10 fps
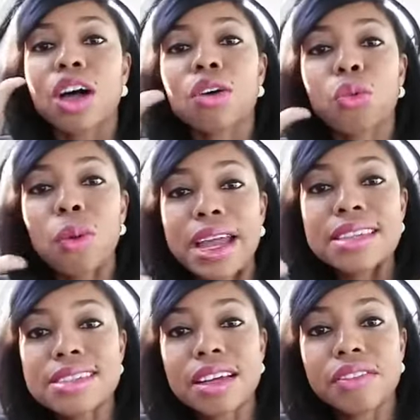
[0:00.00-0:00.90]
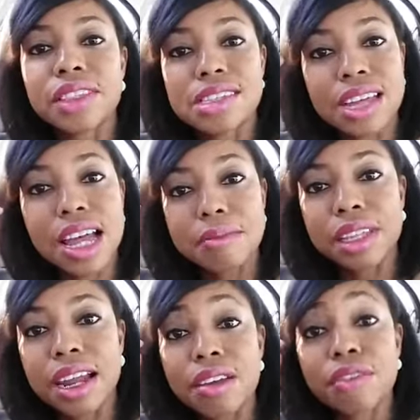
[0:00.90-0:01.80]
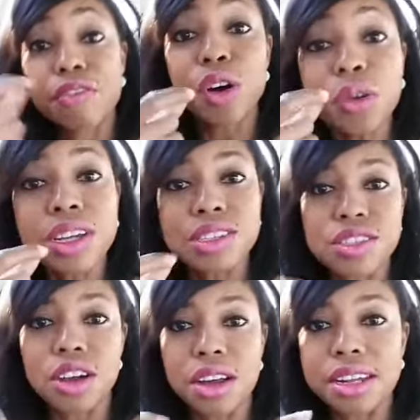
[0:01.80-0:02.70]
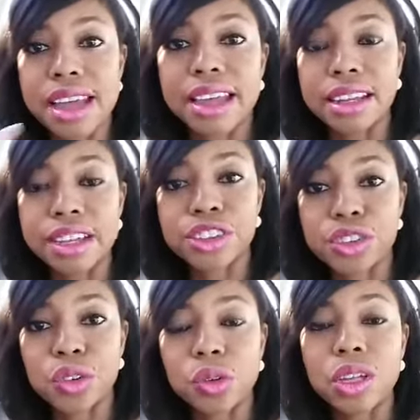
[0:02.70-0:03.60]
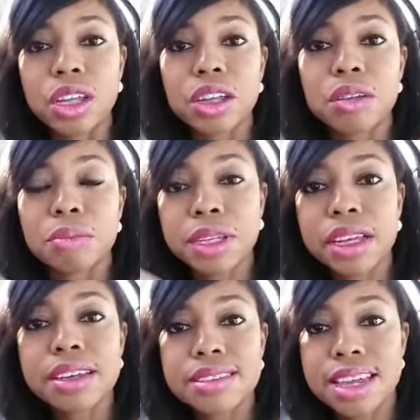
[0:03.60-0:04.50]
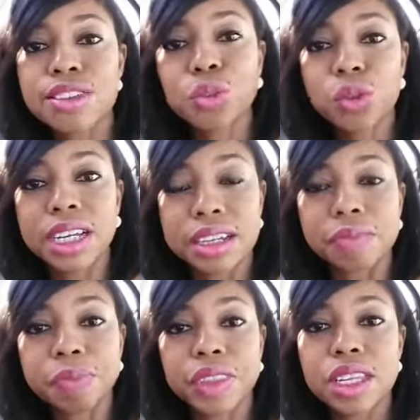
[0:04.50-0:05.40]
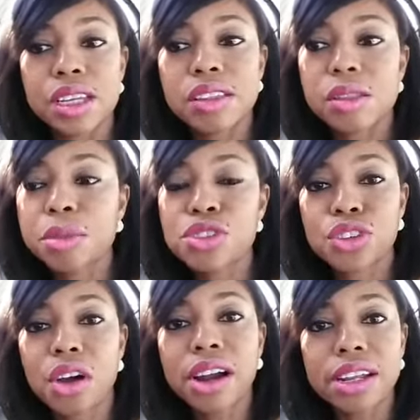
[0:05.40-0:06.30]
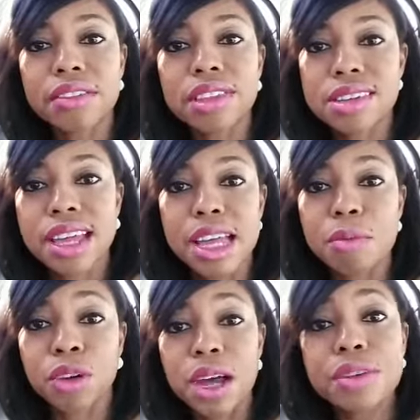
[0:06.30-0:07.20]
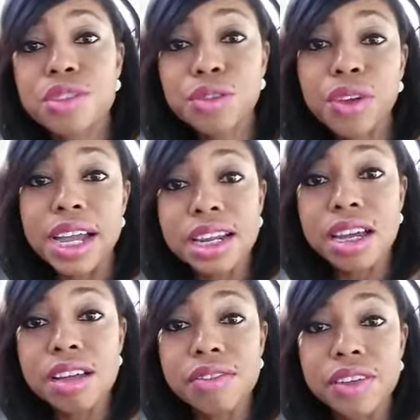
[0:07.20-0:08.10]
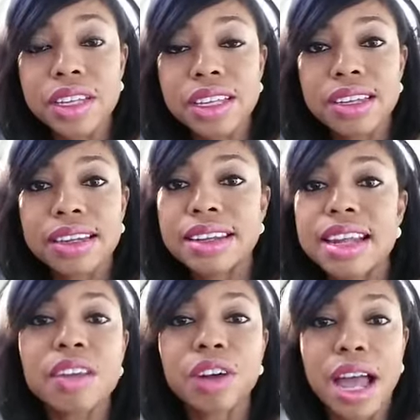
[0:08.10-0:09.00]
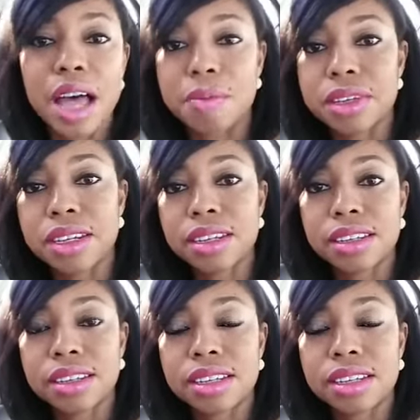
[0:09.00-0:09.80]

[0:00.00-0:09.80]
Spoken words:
a waste of the time that I focused on that issue. Because guess what? The majority of the time, what I was afraid of never happened.